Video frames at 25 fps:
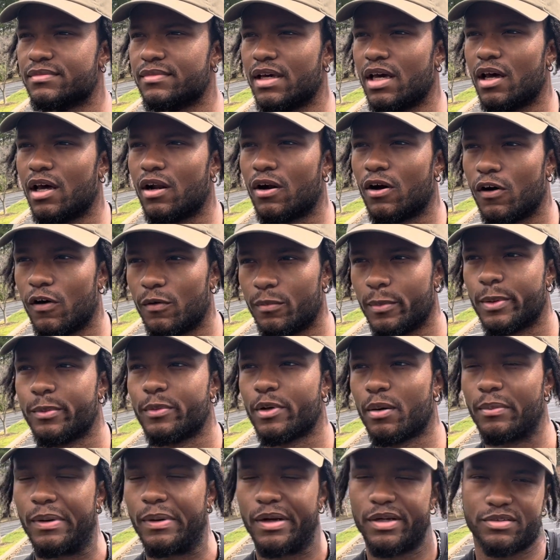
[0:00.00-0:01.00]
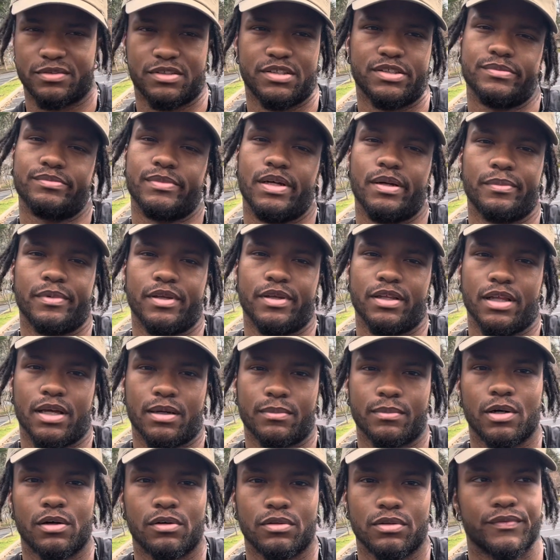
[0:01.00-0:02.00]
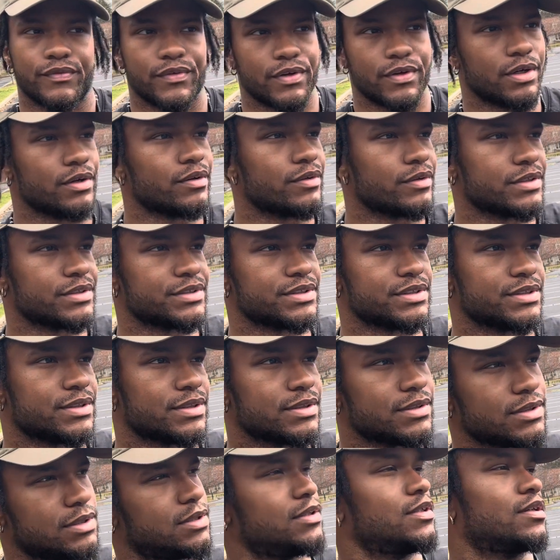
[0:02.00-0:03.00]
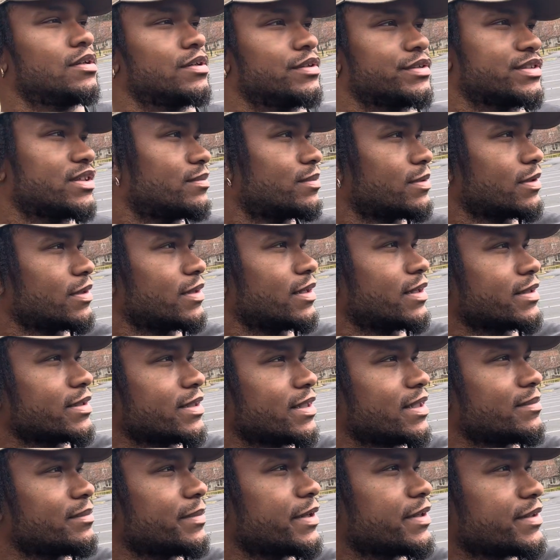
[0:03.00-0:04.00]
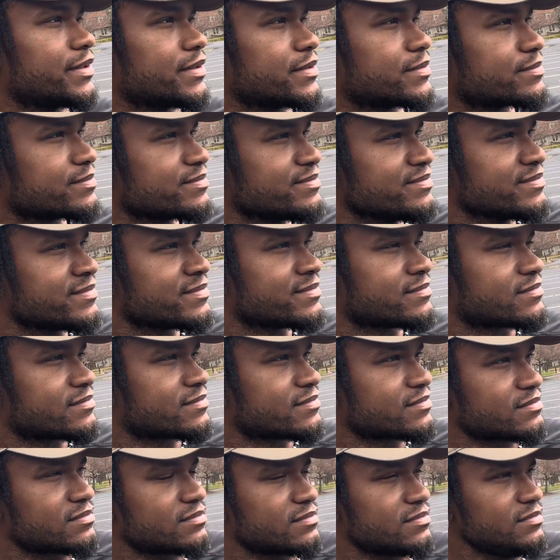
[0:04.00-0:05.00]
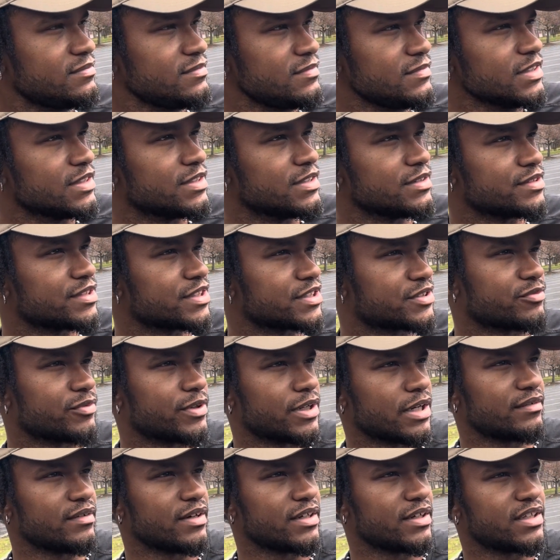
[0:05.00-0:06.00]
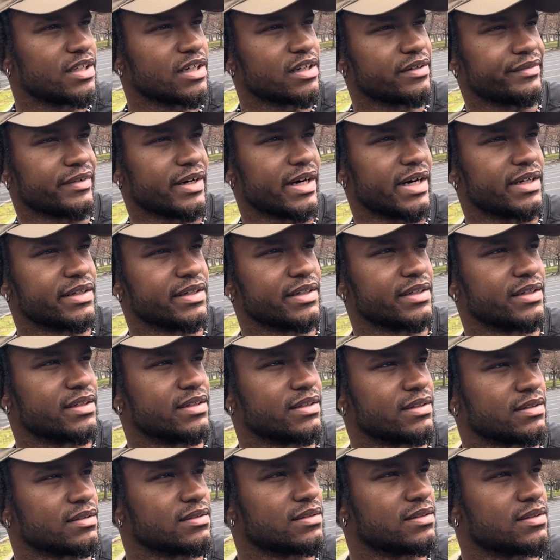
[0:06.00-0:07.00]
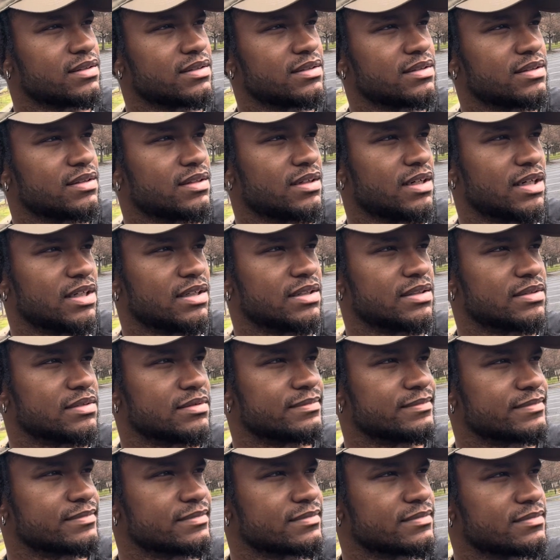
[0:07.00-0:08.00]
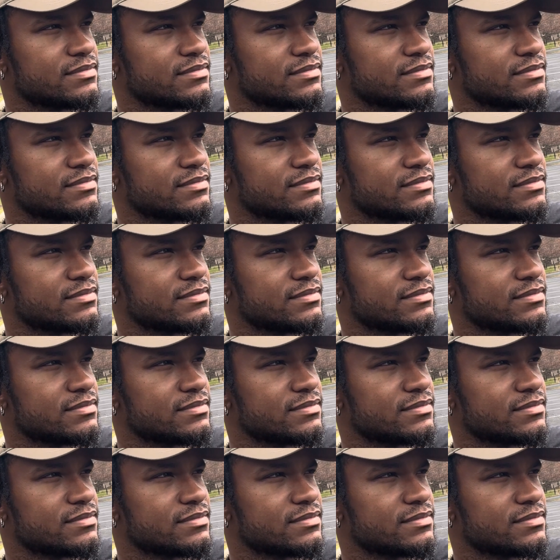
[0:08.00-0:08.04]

at all. Maybe I might, this might be like my only video this year or something like that. But just whenever I think of an idea, um,